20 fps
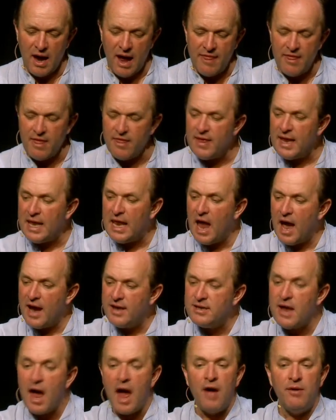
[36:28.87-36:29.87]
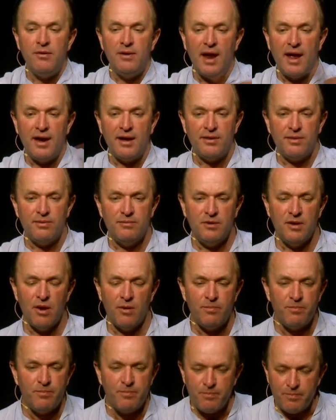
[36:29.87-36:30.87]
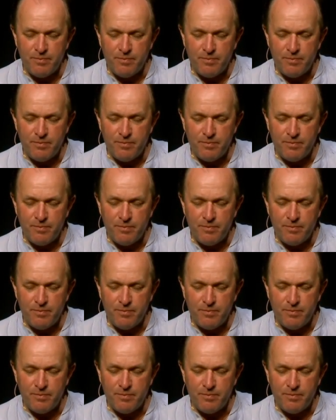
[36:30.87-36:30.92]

And then they lie down like, you know,